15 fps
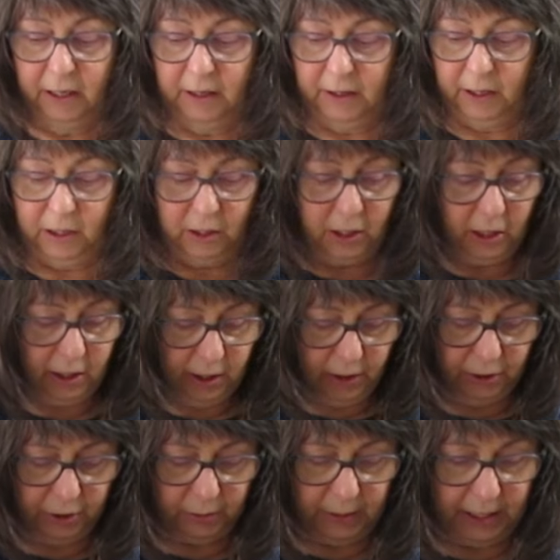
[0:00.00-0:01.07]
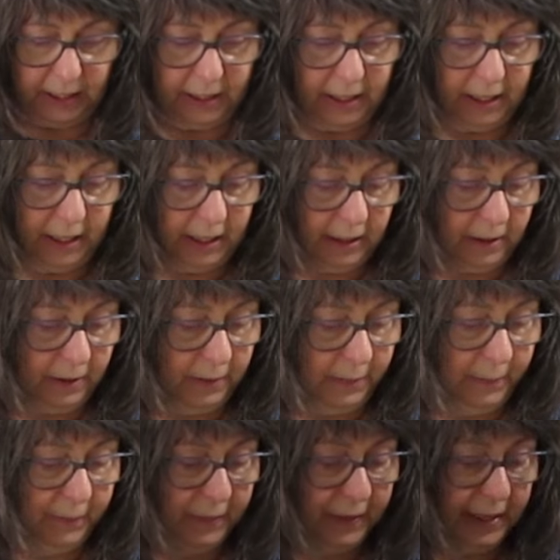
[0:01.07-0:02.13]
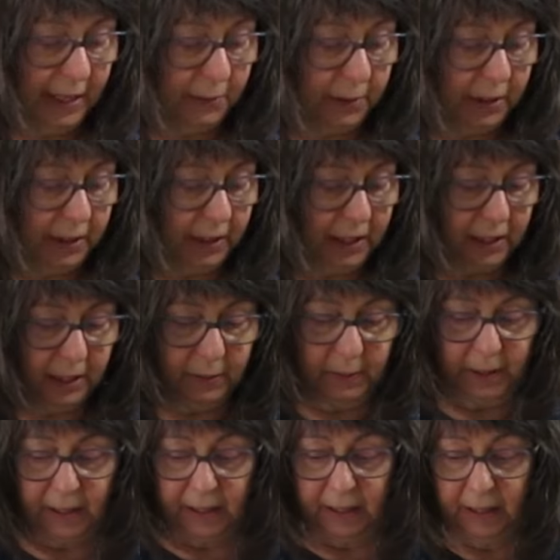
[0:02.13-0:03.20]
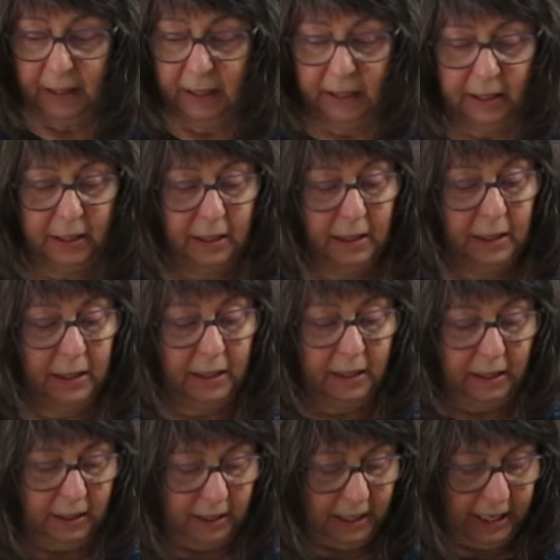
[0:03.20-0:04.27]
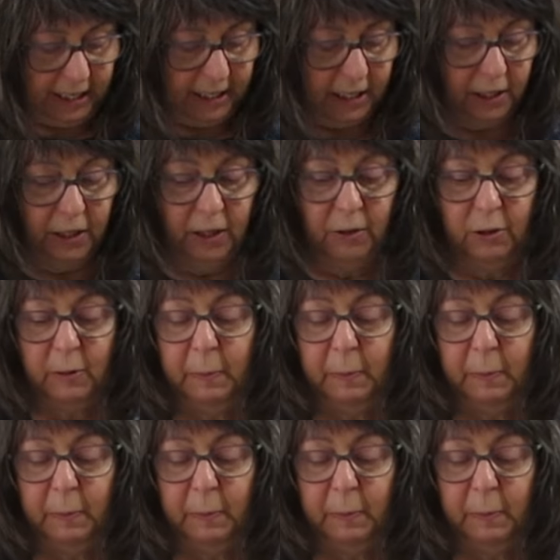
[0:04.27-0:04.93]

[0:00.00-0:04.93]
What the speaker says: the large rectangle. Now with this one, I didn't use